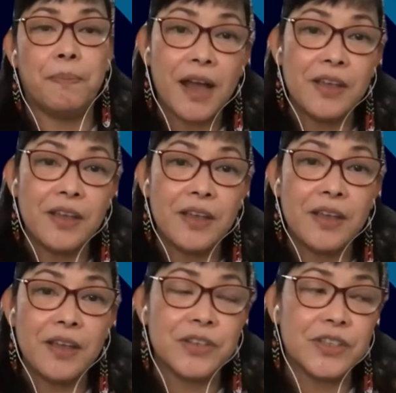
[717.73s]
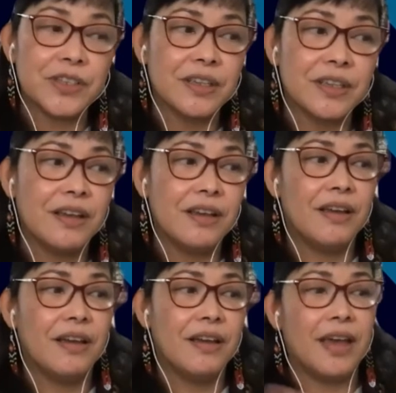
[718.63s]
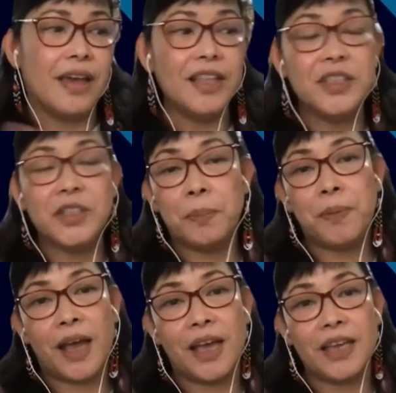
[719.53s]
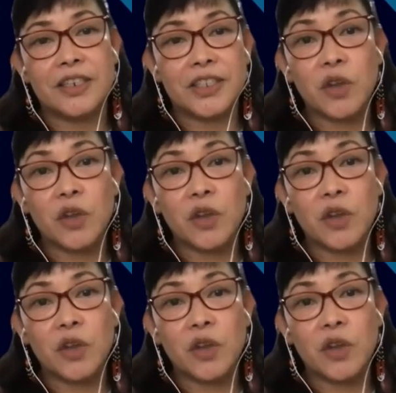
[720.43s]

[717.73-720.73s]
buyers and suppliers